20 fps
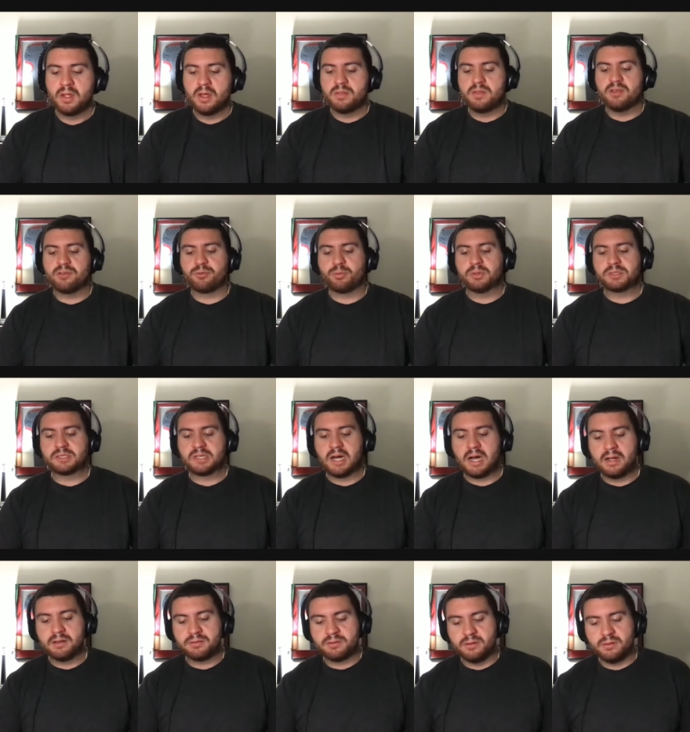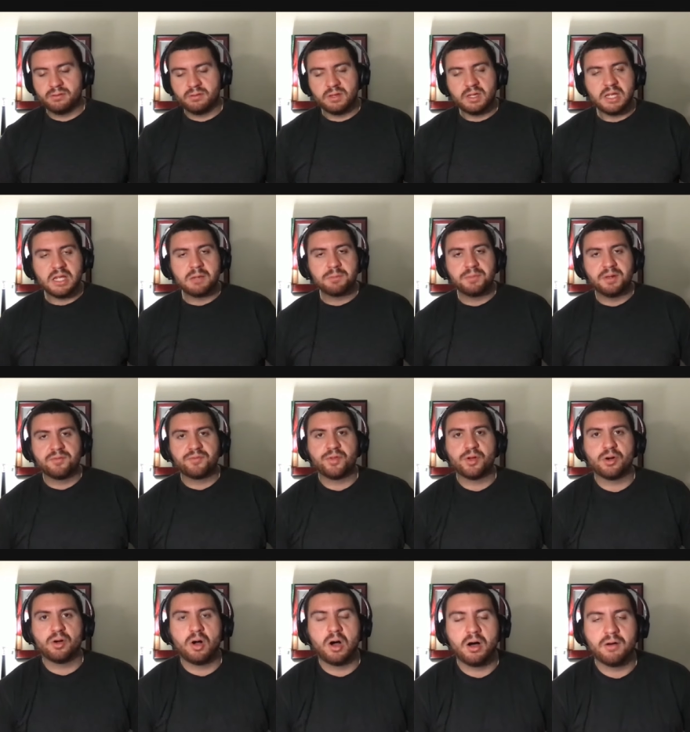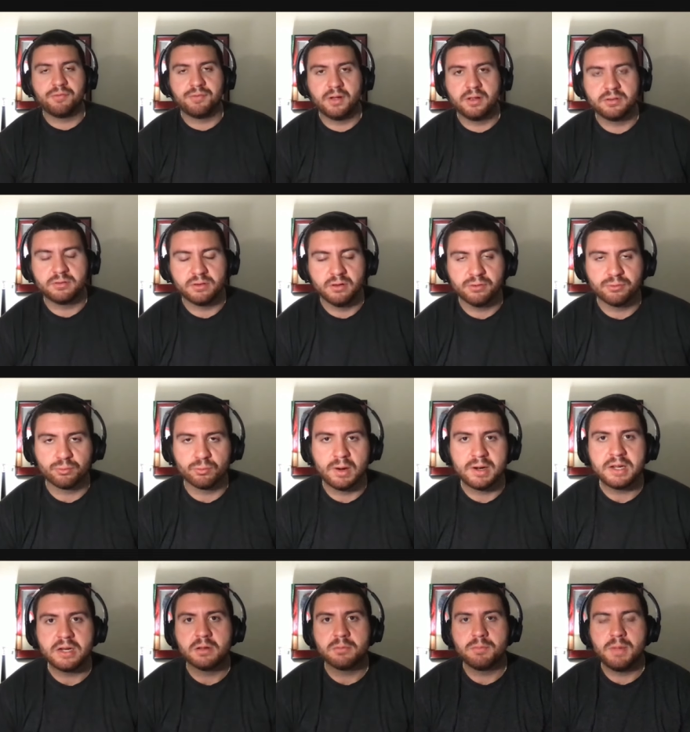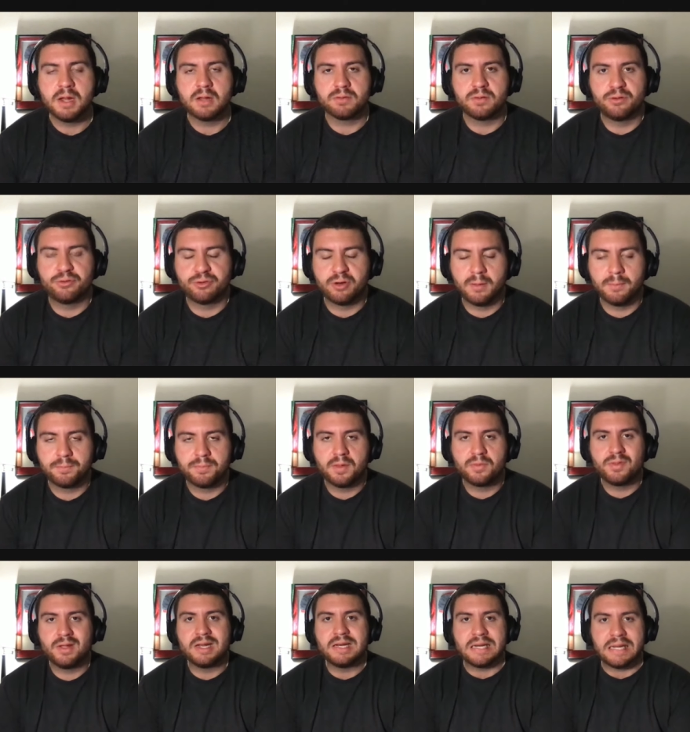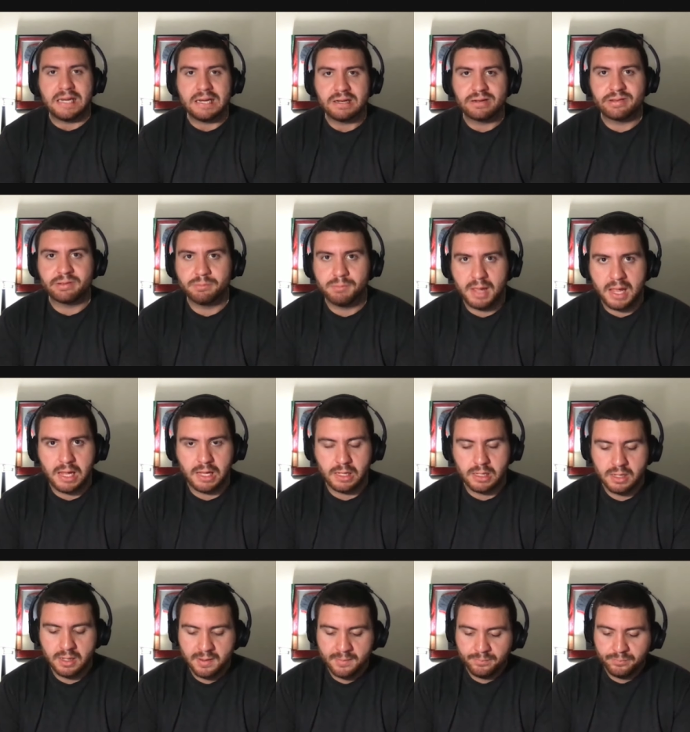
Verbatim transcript: This Wisconsin team, if their offense is ready to make the jump that they need to make,